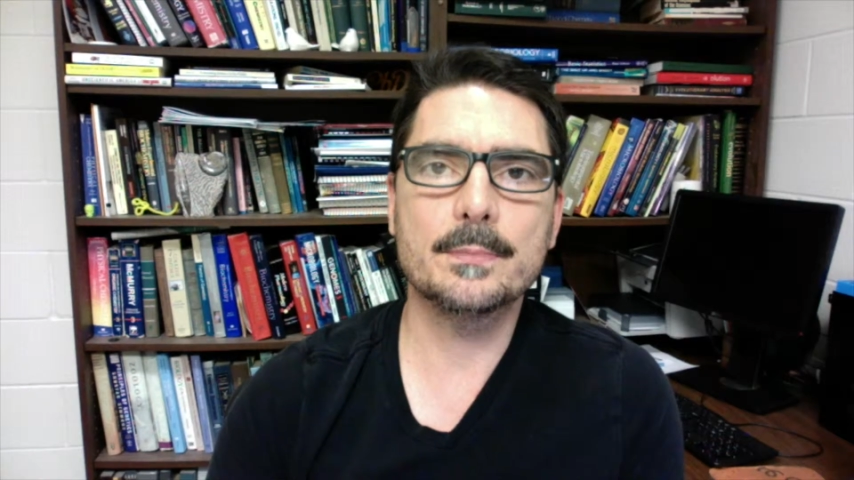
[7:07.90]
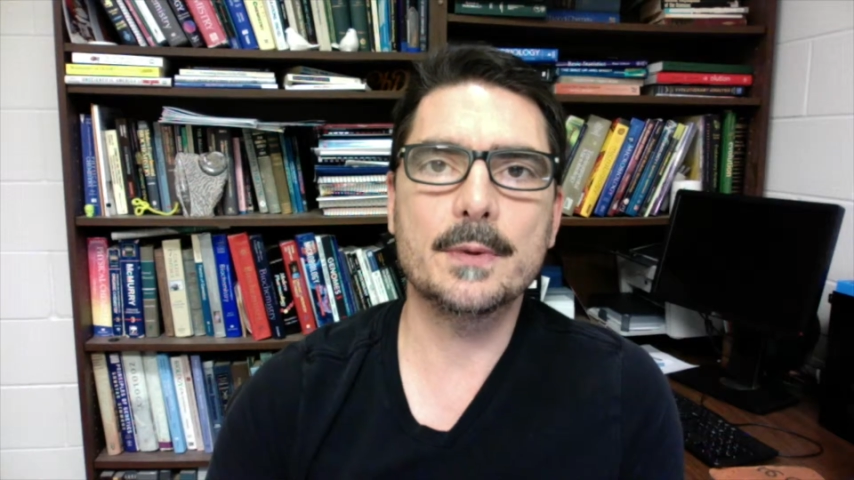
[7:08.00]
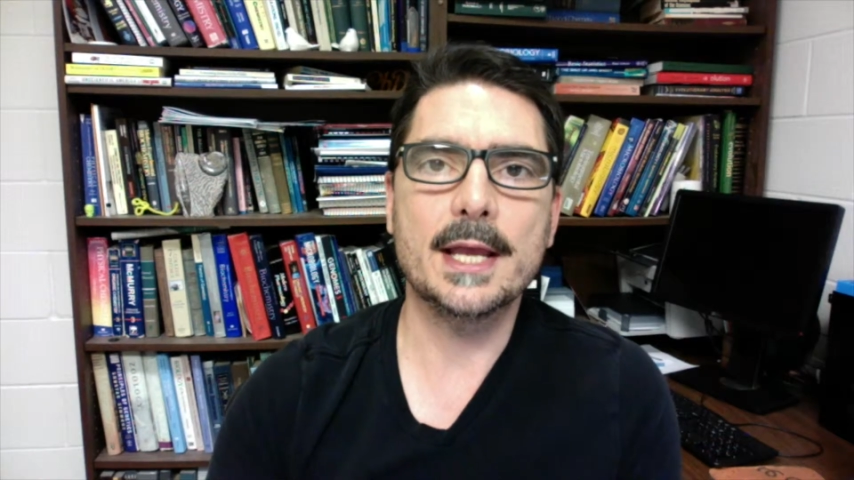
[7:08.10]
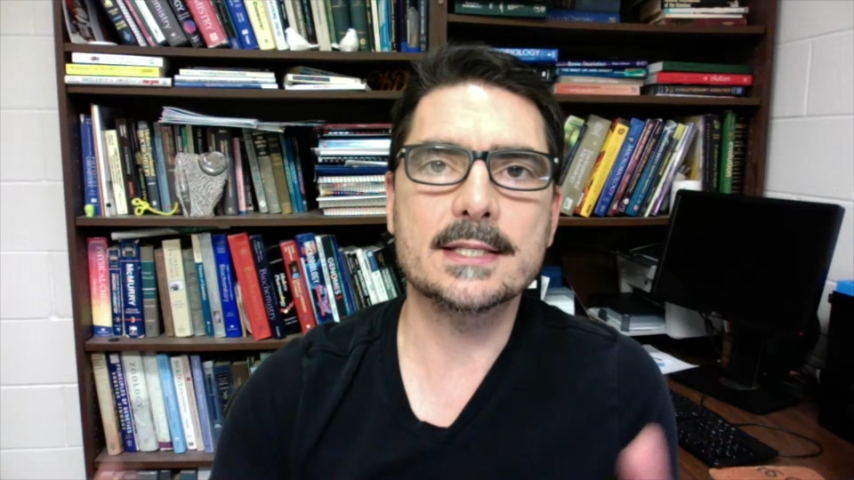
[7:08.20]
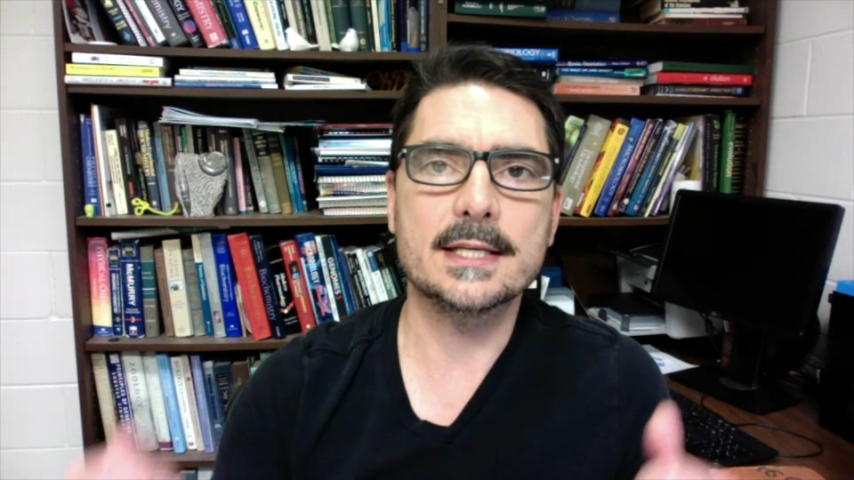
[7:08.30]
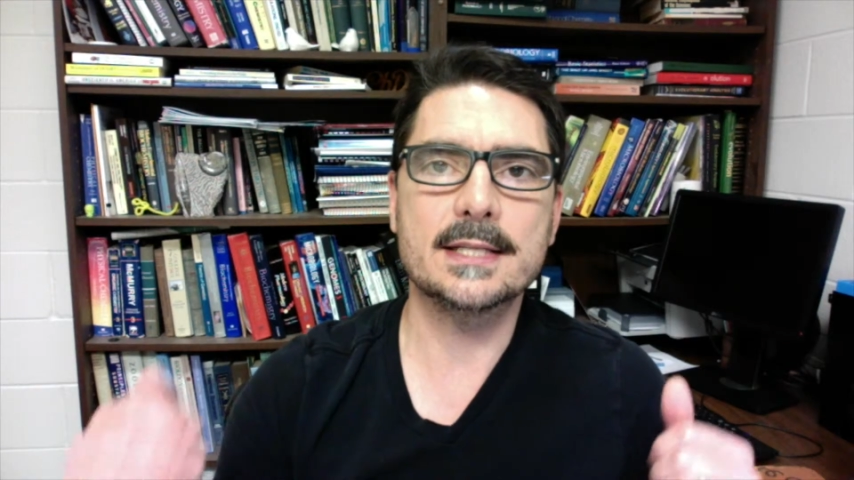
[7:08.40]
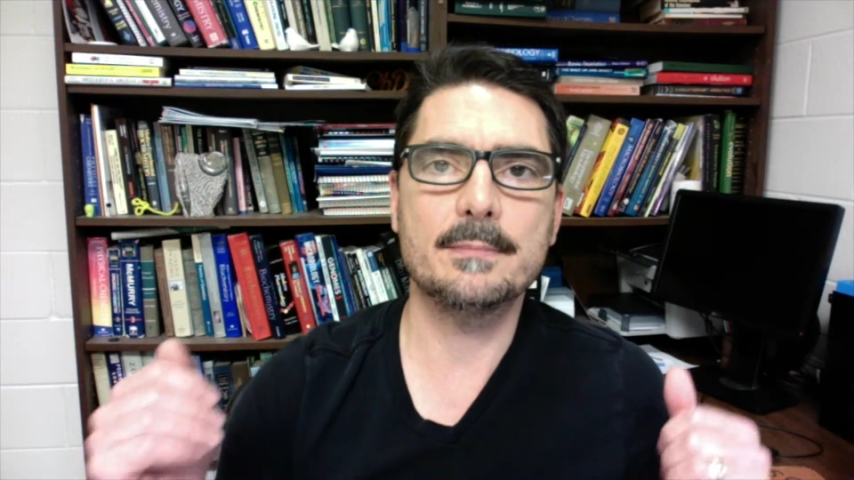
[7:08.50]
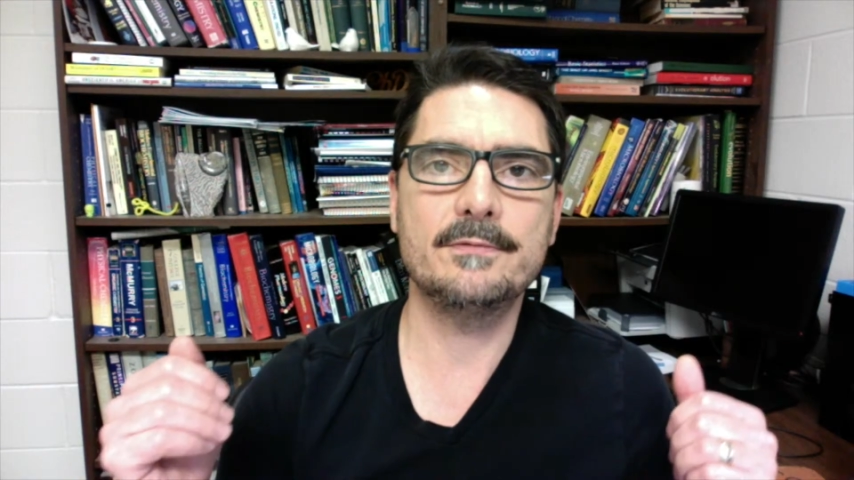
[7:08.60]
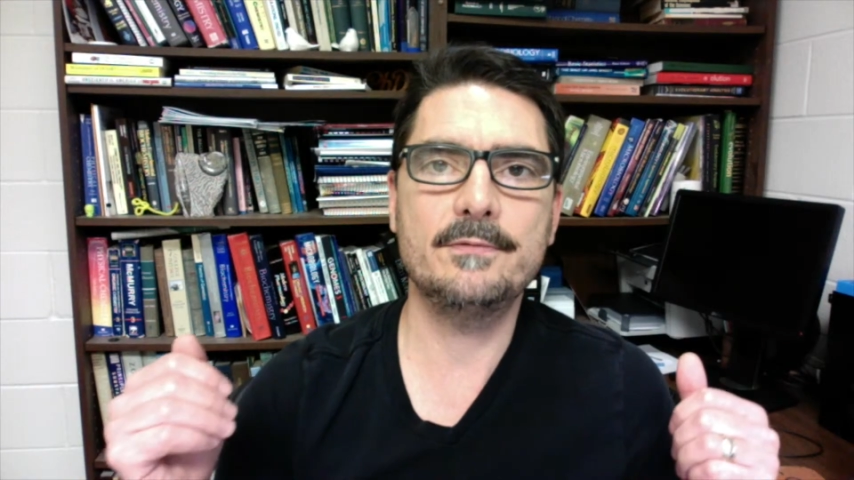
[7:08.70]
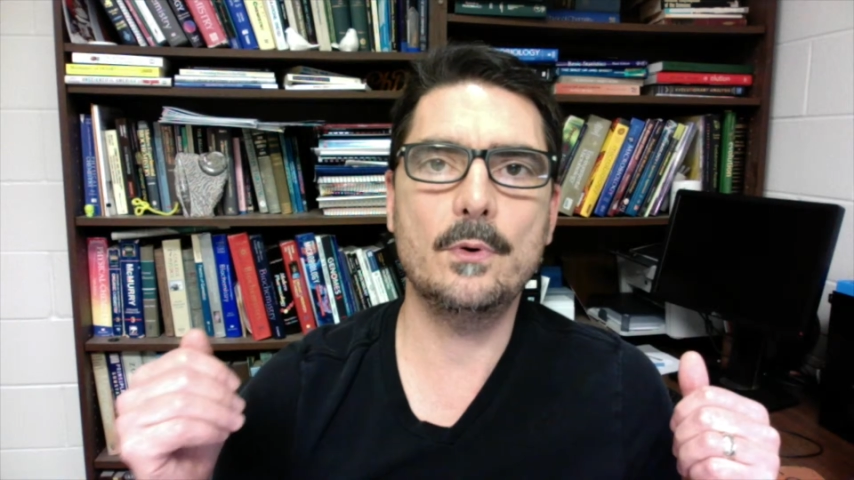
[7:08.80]
as I said
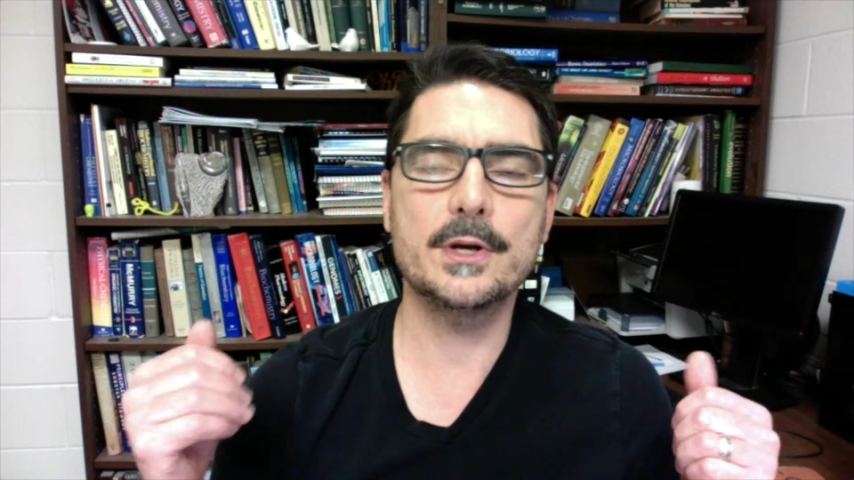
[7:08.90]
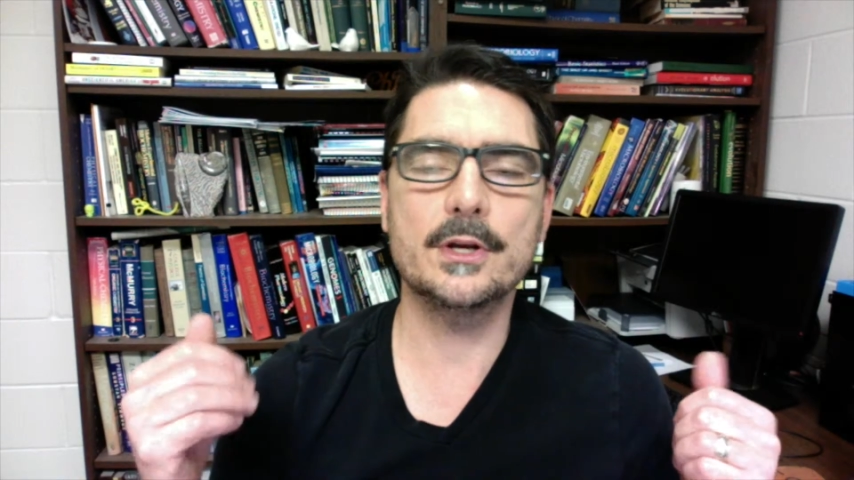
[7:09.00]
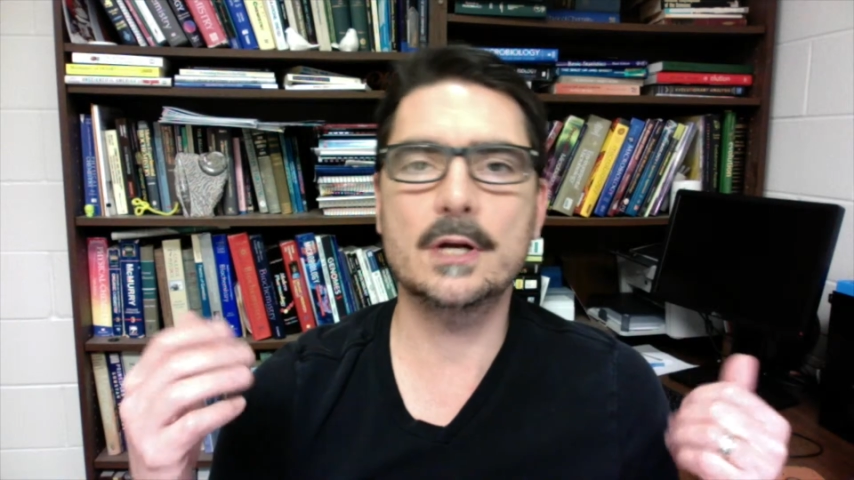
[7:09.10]
before, your